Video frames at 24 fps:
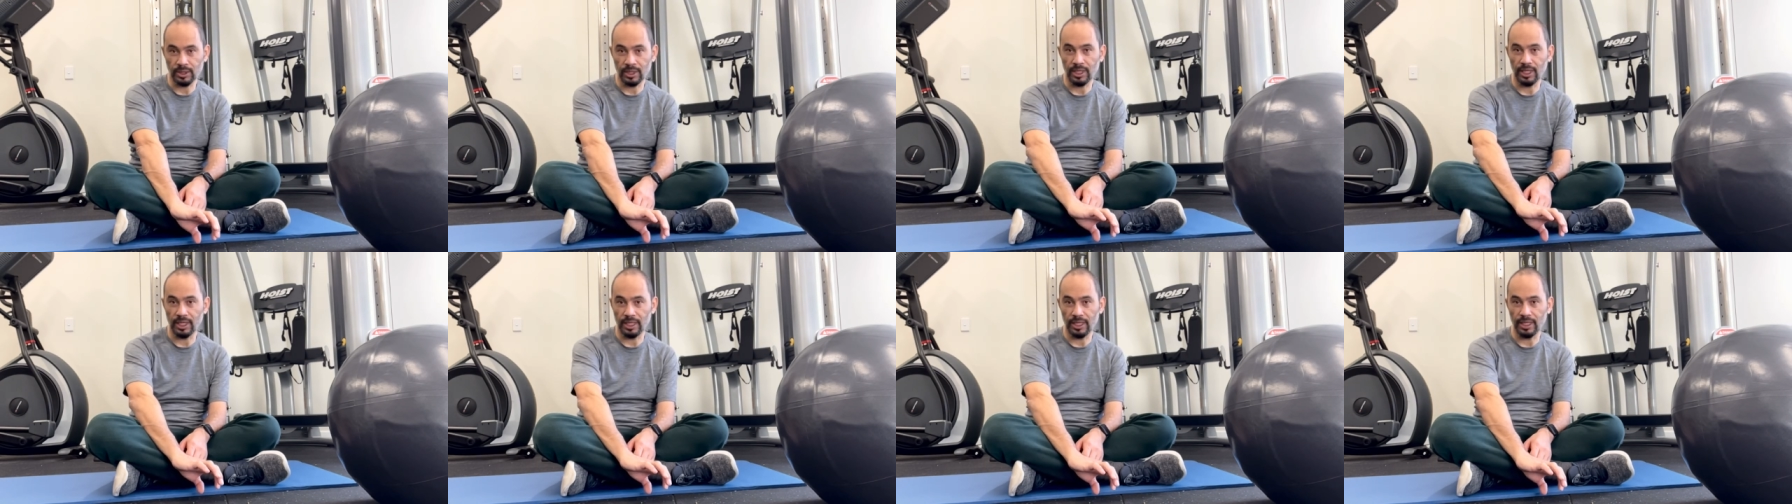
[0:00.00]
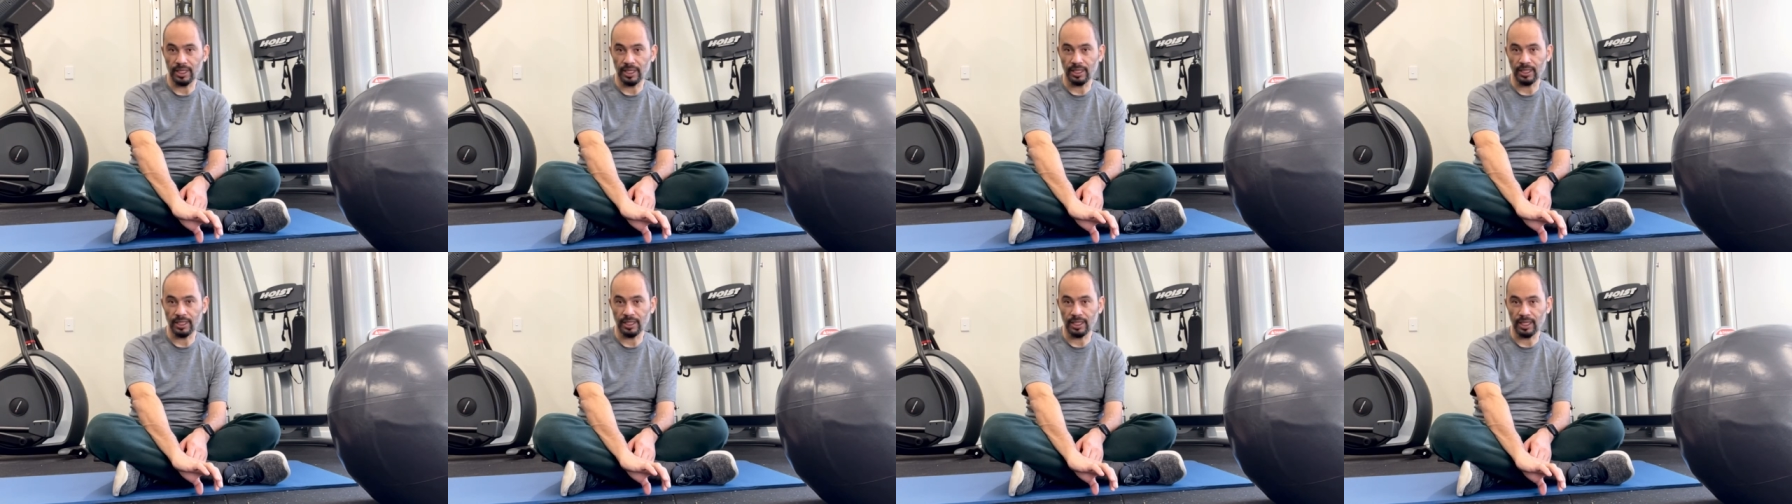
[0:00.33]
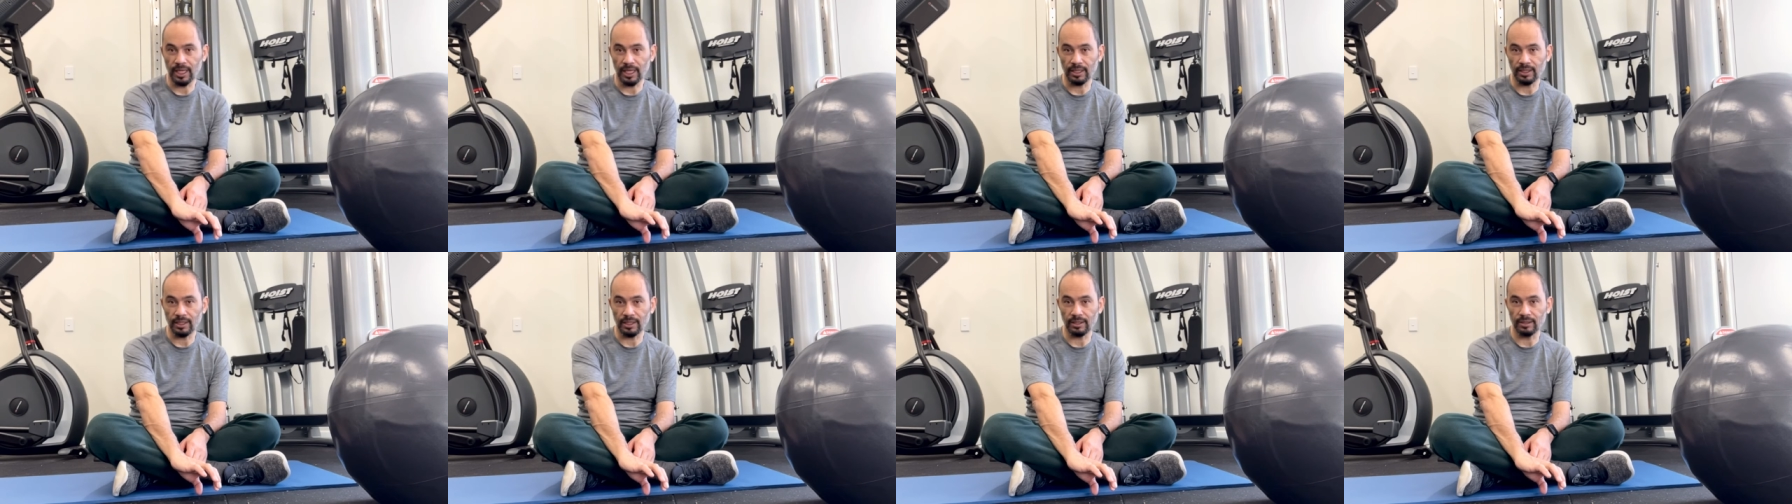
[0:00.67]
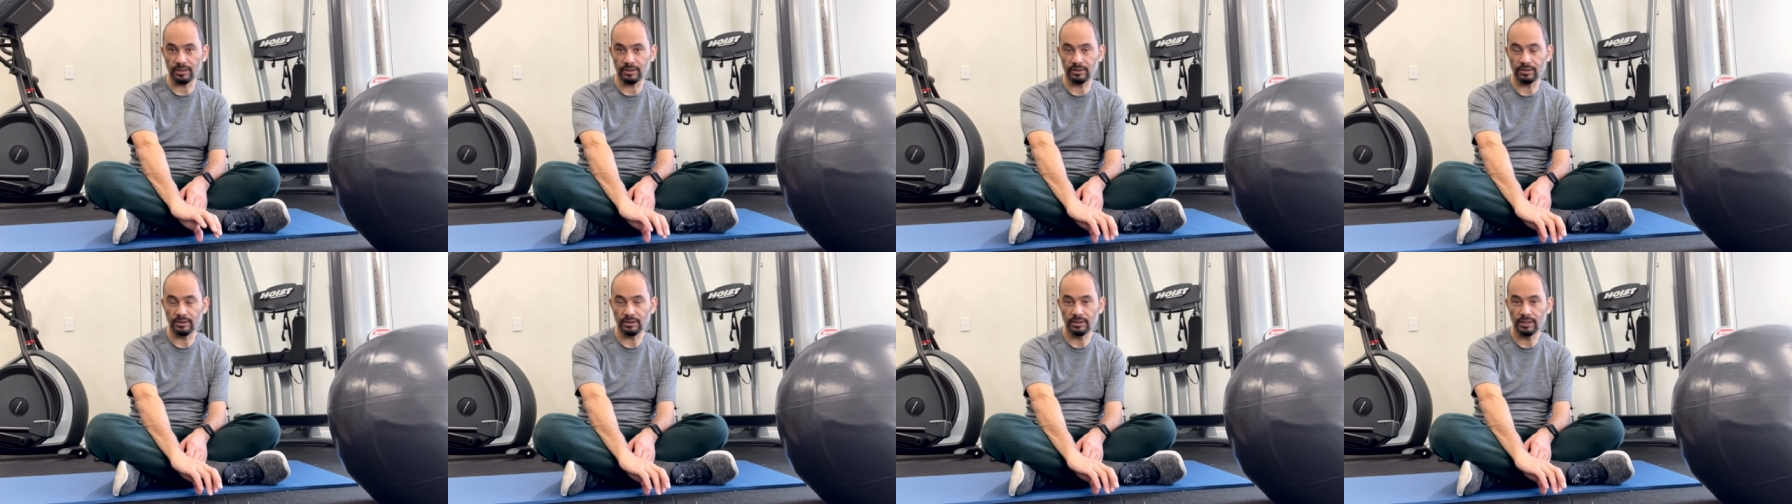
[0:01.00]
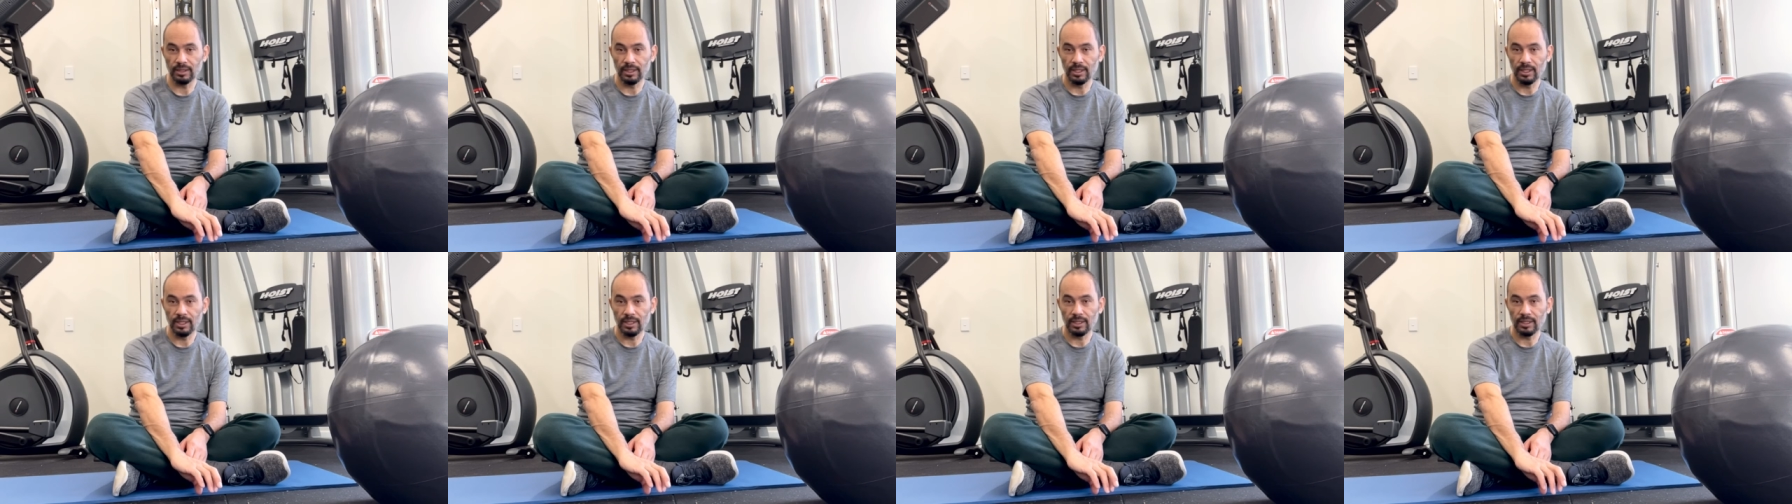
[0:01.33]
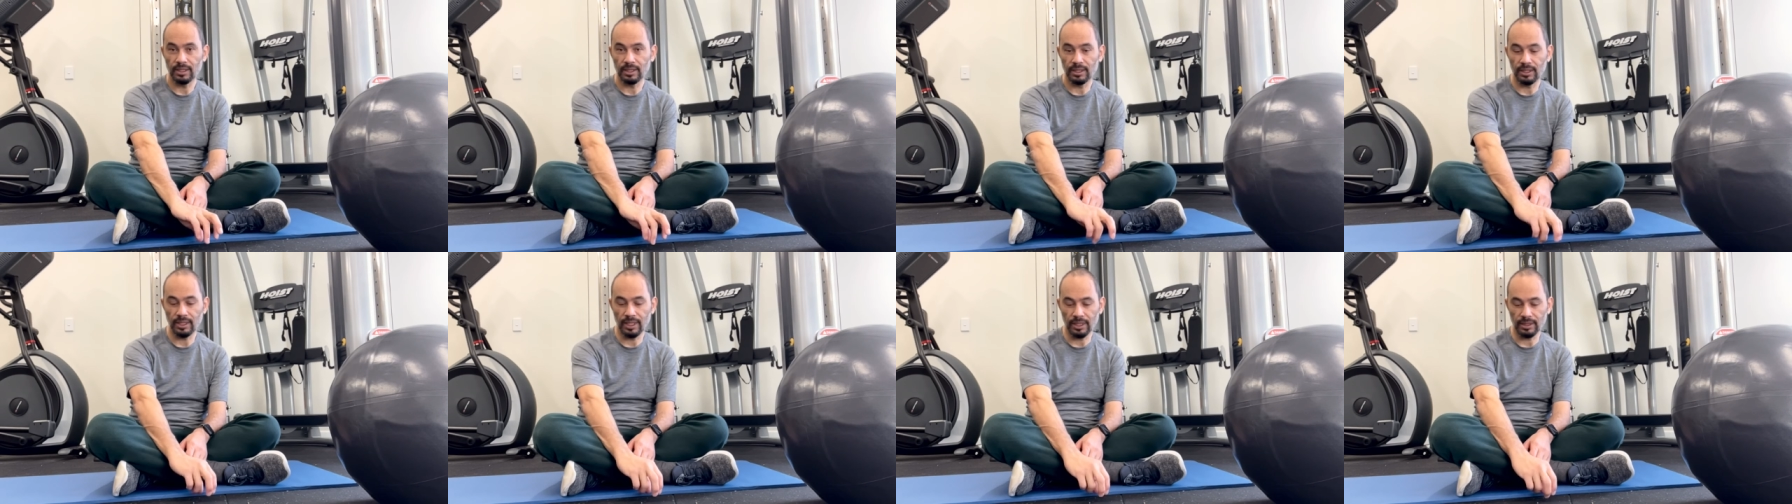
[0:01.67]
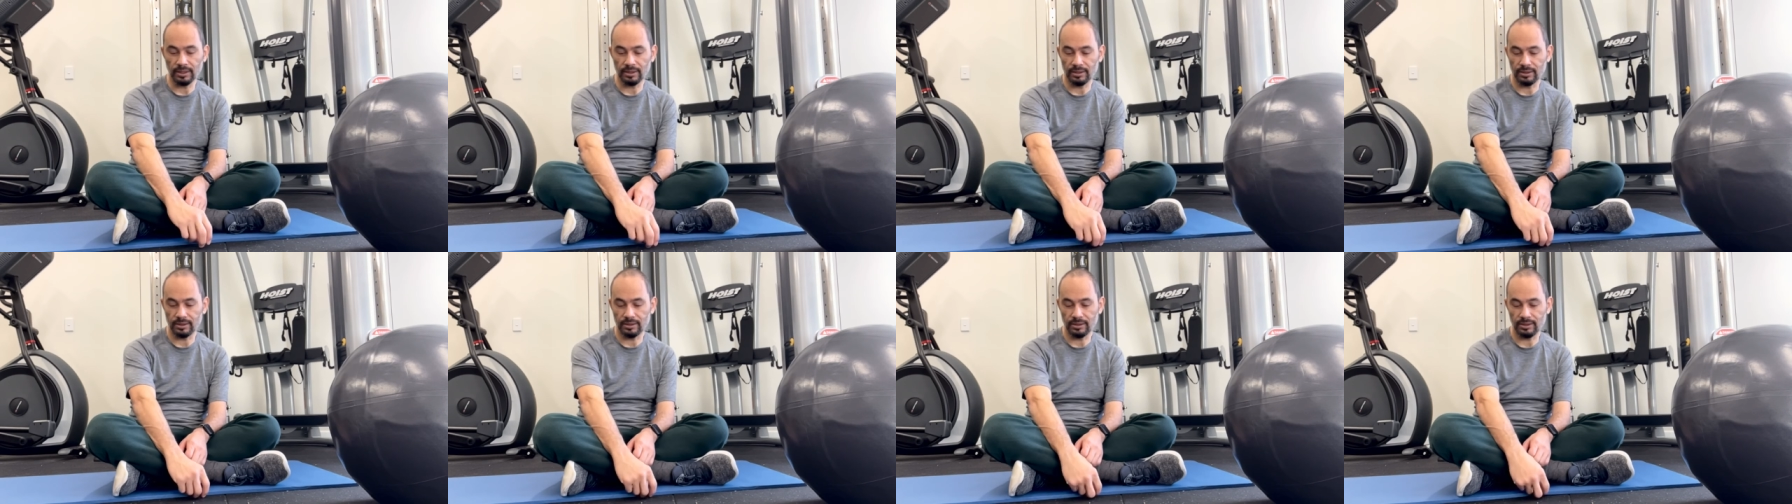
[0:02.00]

clearly indicating that